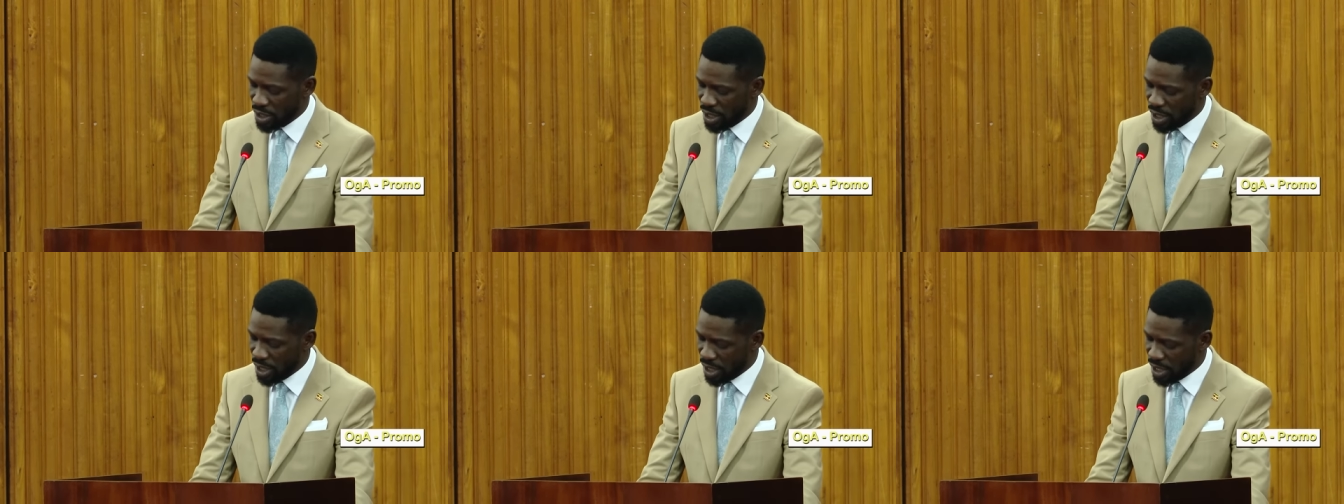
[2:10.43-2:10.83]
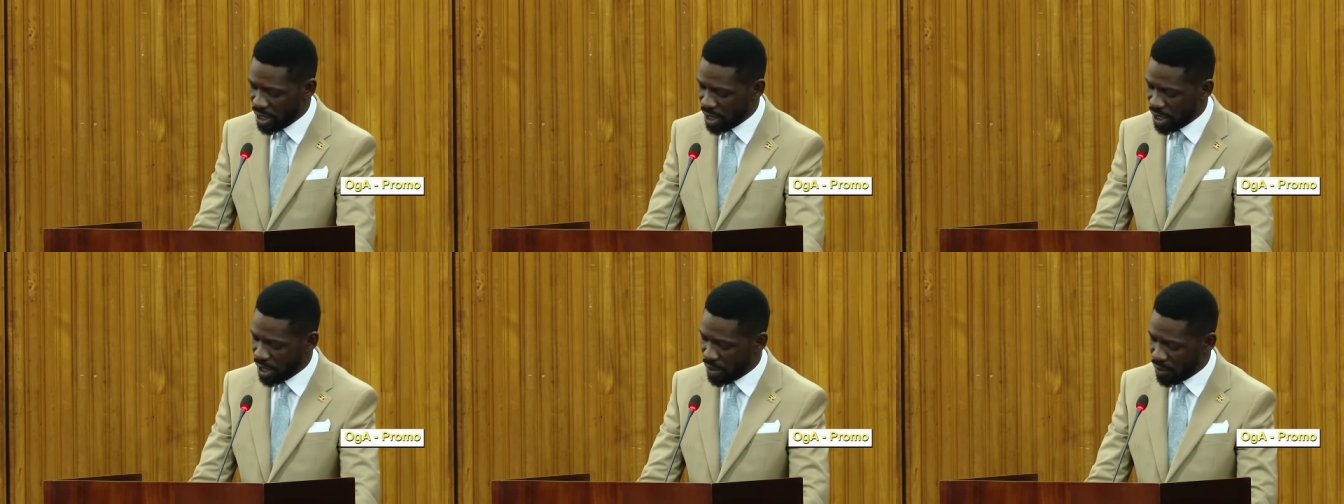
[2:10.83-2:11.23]

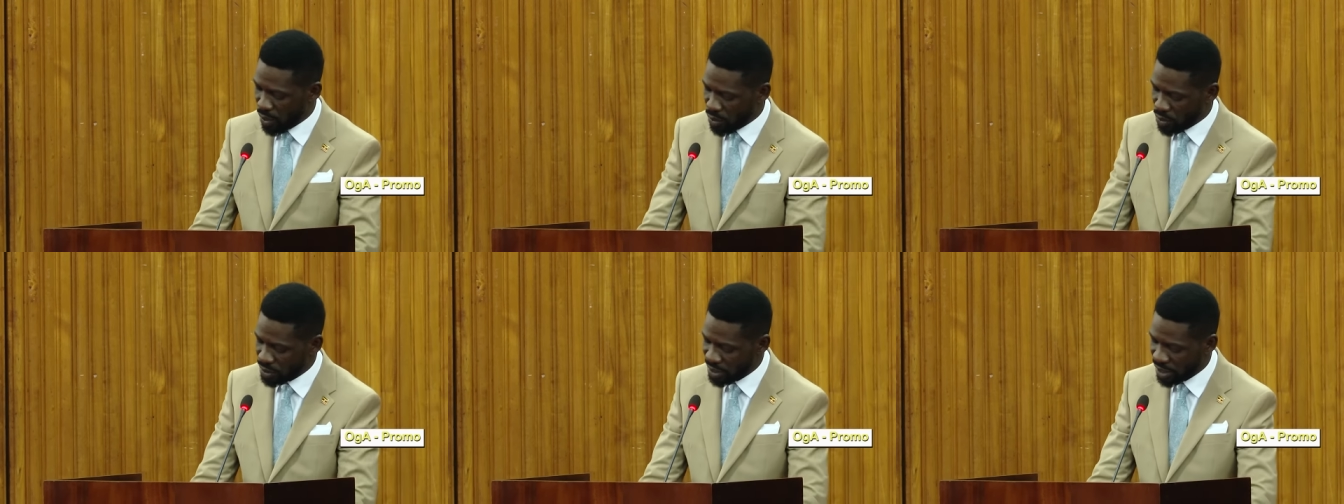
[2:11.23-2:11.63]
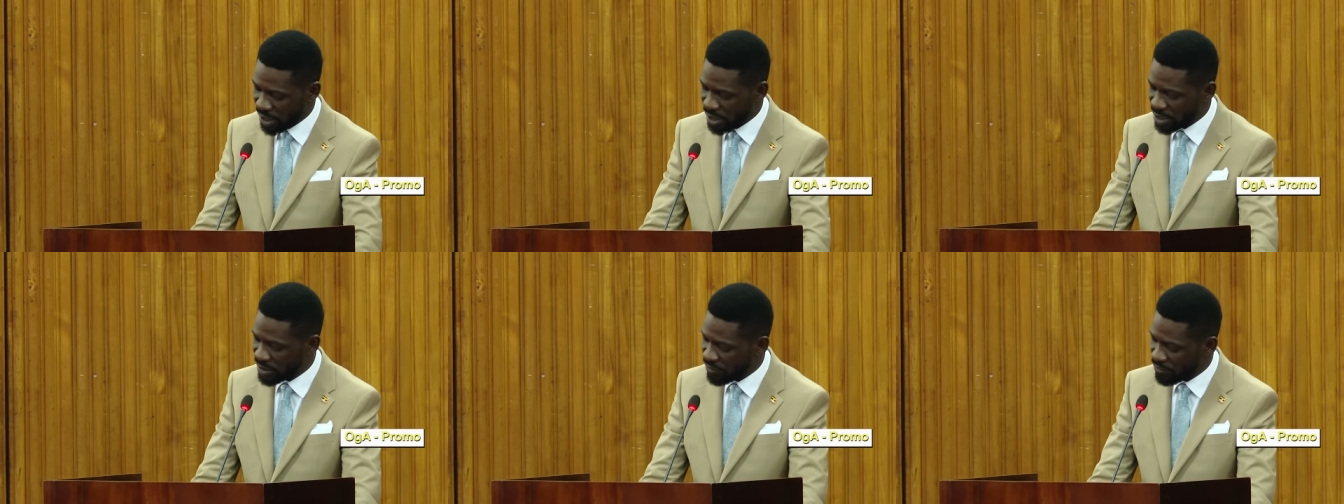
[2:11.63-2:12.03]
uh, our
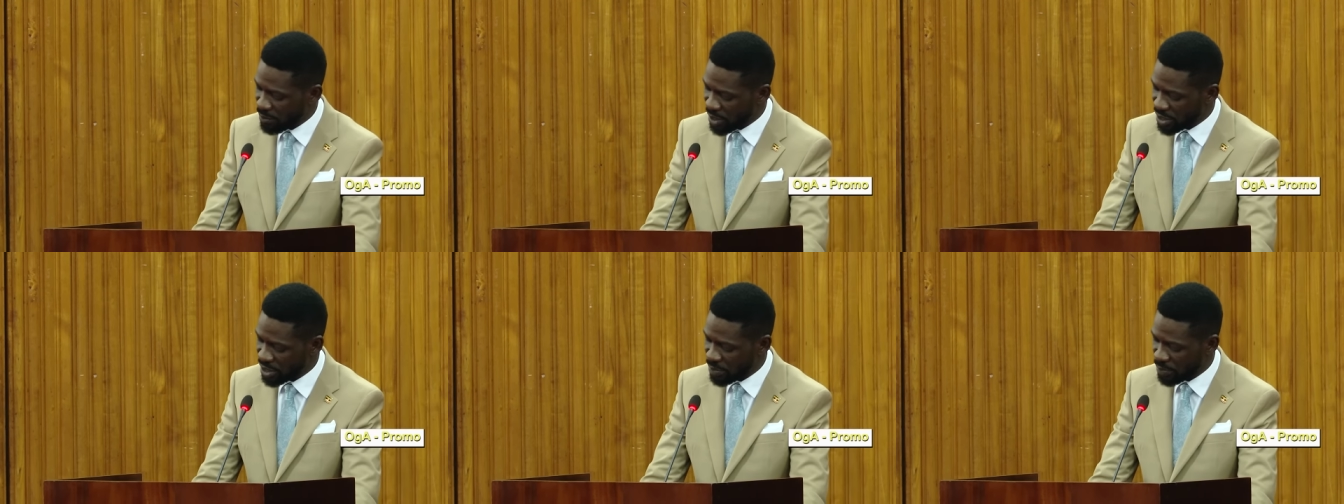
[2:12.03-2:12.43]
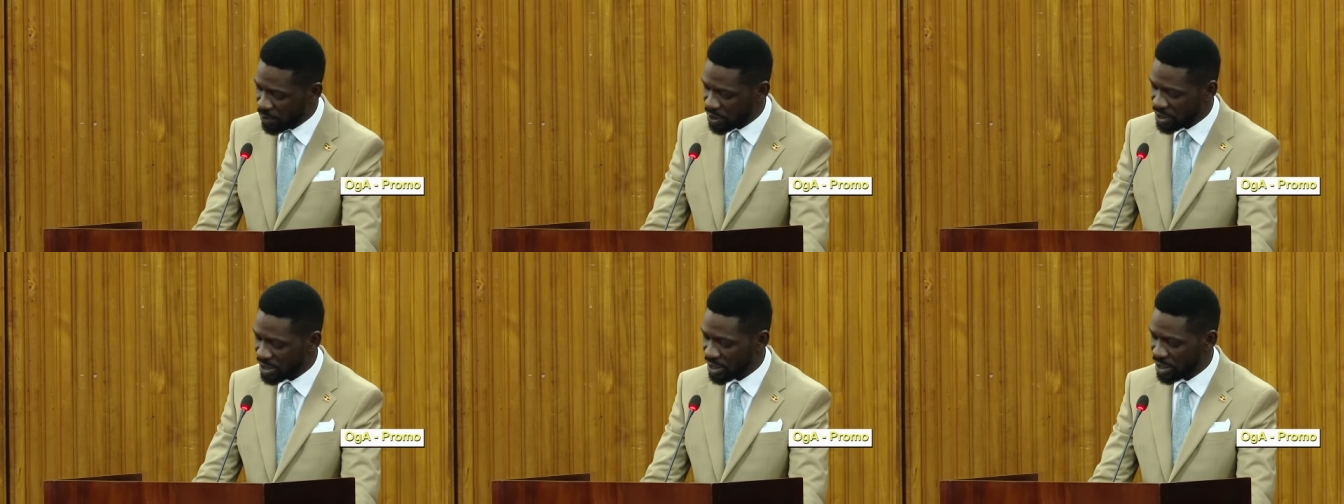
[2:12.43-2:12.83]
alternative budget
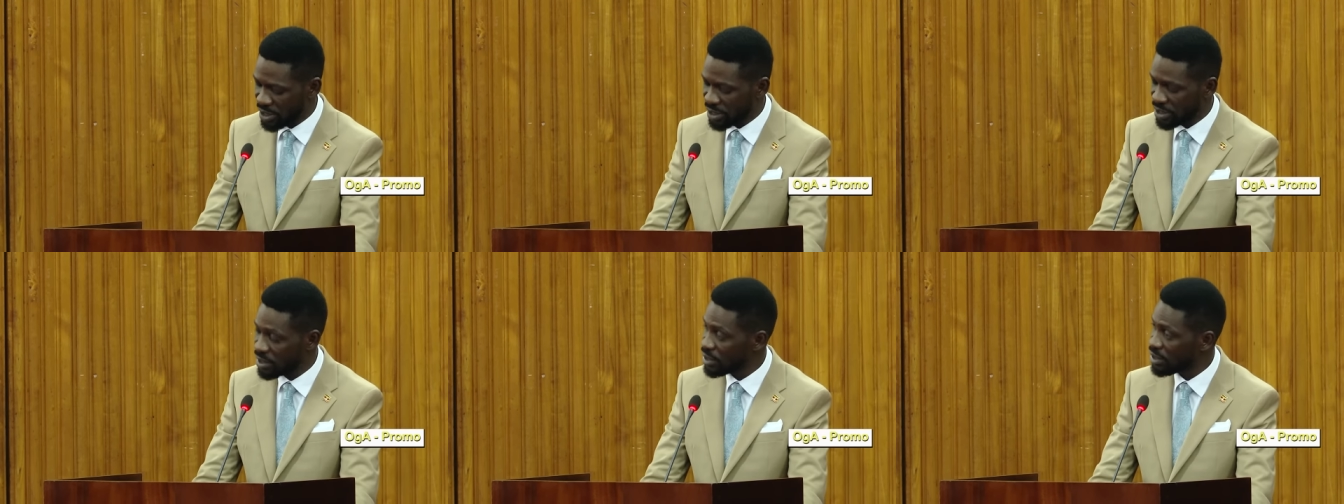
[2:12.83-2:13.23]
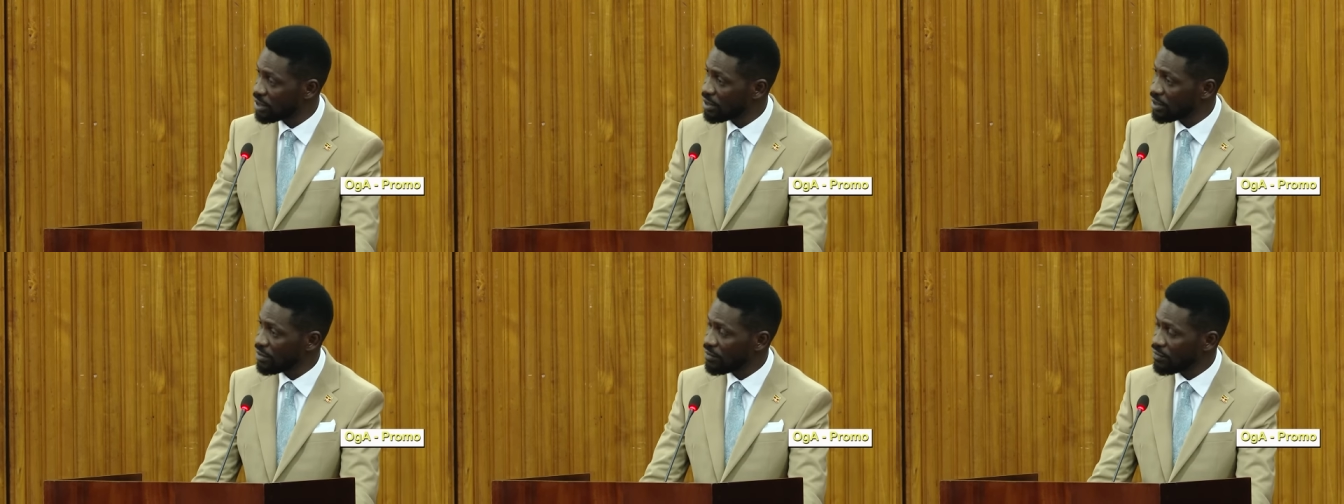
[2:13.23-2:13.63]
policies
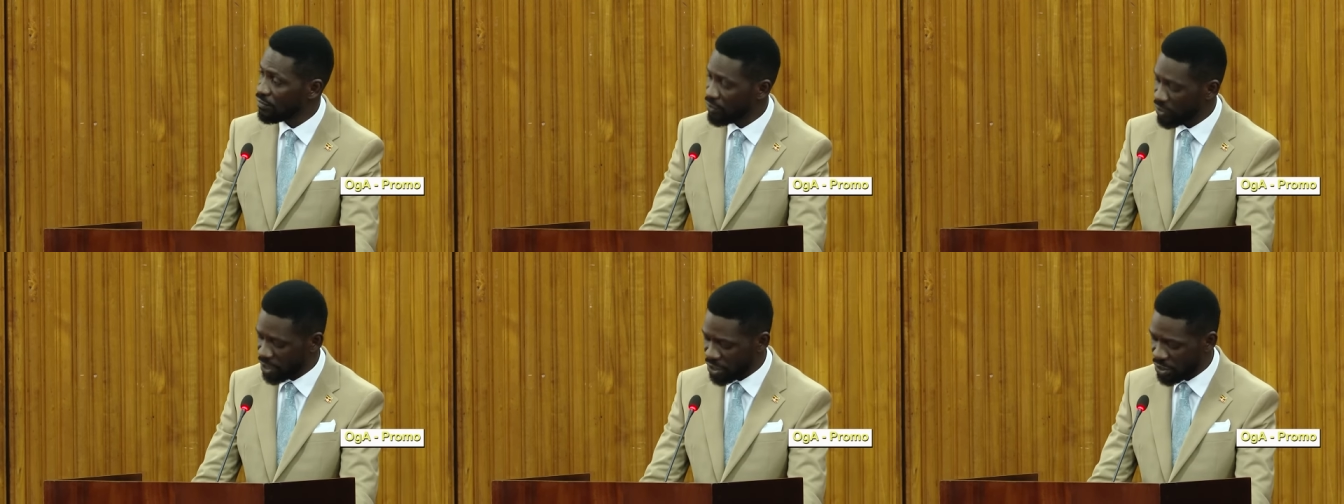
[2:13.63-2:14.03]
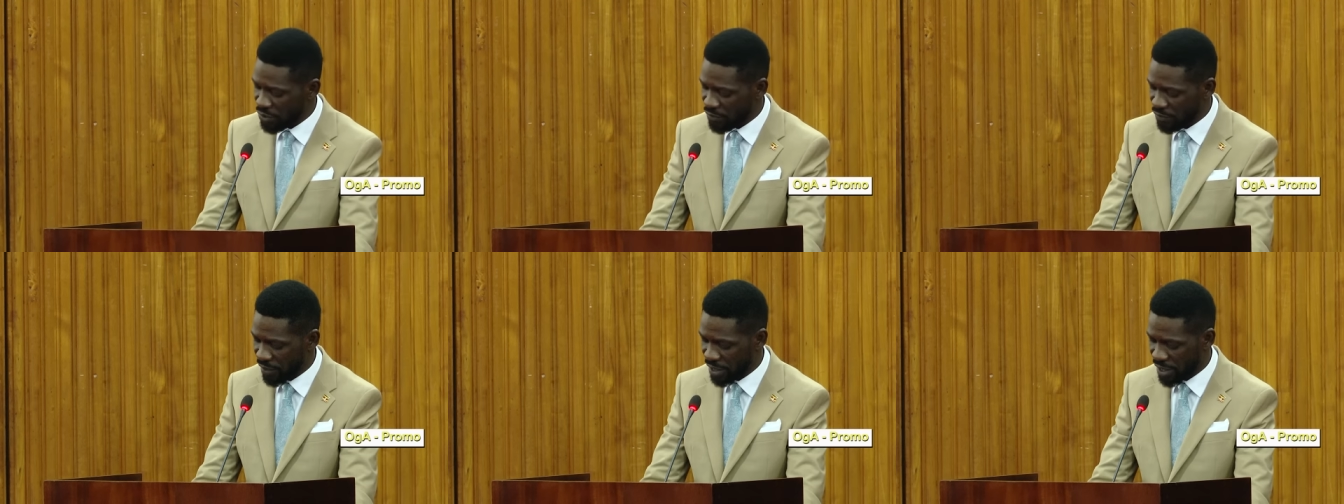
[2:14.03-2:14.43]
for the new
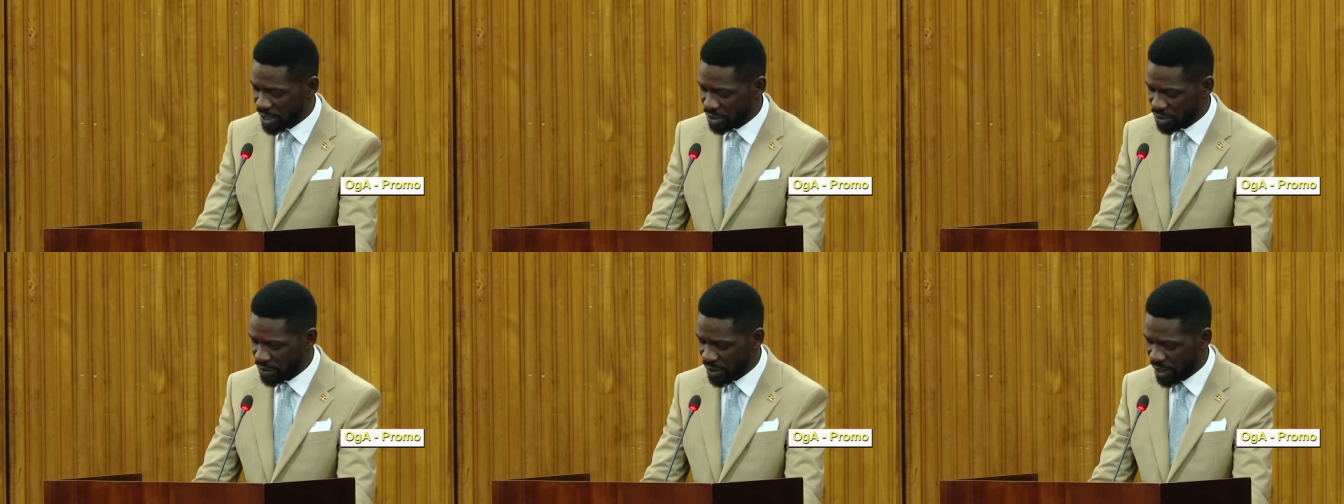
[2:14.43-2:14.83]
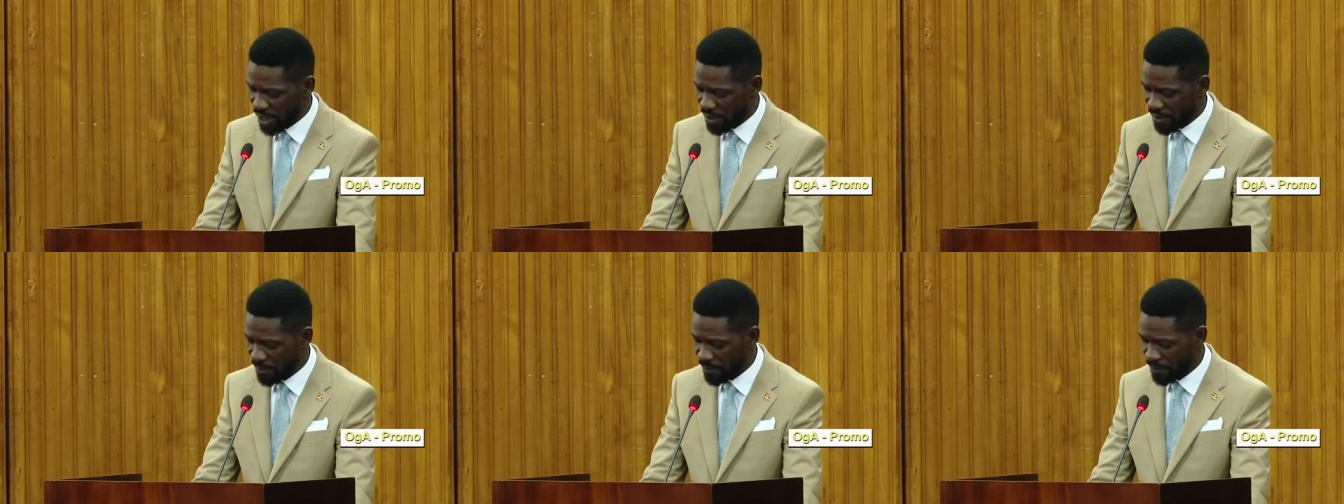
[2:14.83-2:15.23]
financial year.